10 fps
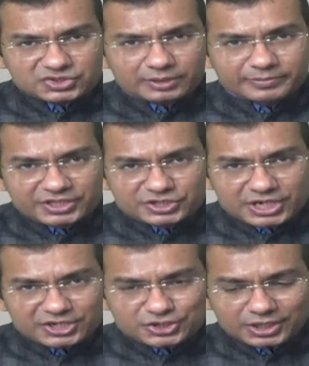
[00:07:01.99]
some
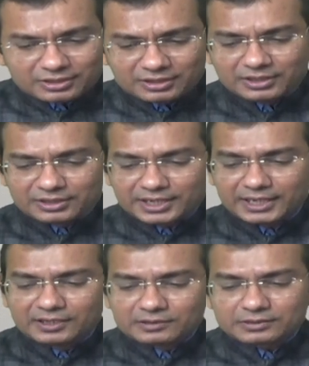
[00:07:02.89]
injection,
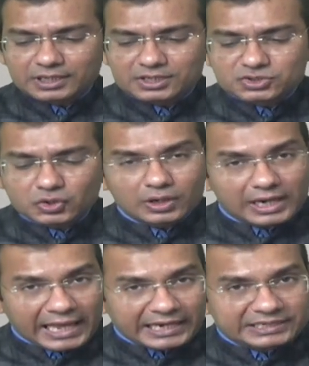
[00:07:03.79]
okay, that is called
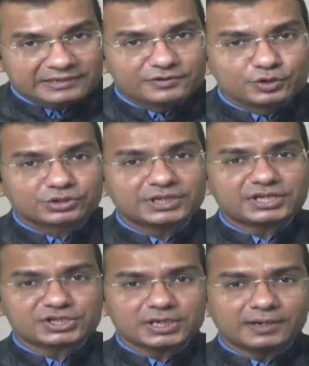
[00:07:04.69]
active
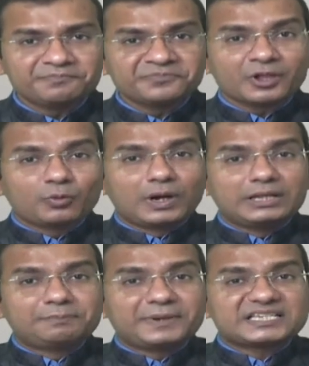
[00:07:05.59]
euthanasia, while
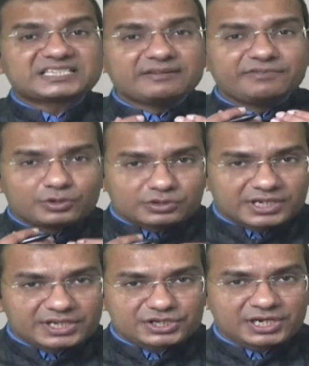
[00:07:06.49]
passive
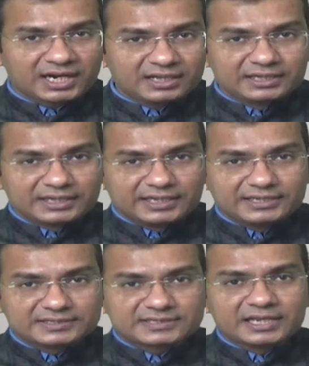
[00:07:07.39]
euthanasia
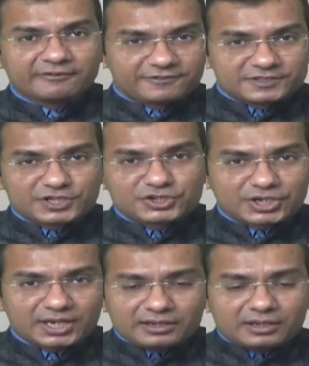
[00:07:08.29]
is
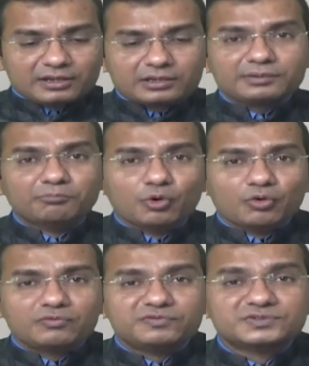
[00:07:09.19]
physician
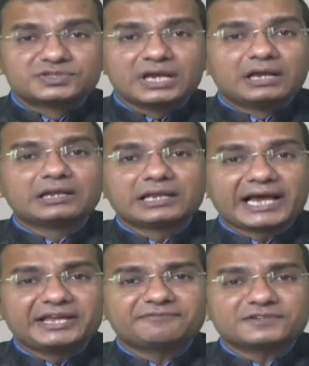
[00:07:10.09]
removes
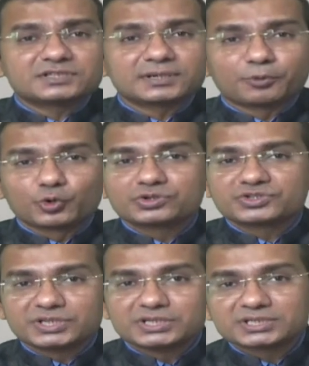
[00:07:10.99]
life support
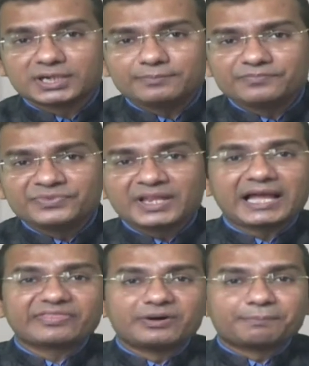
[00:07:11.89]
system
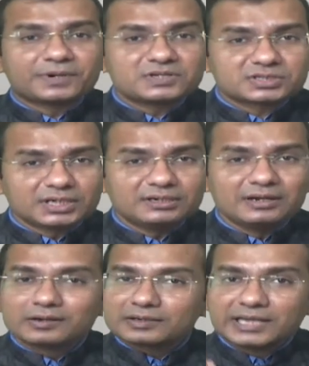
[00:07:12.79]
and the person
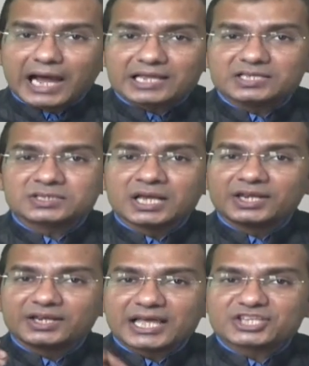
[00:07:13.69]
dies
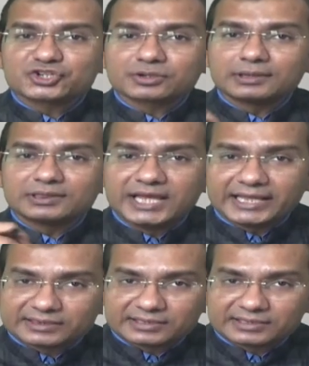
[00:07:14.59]
natural death.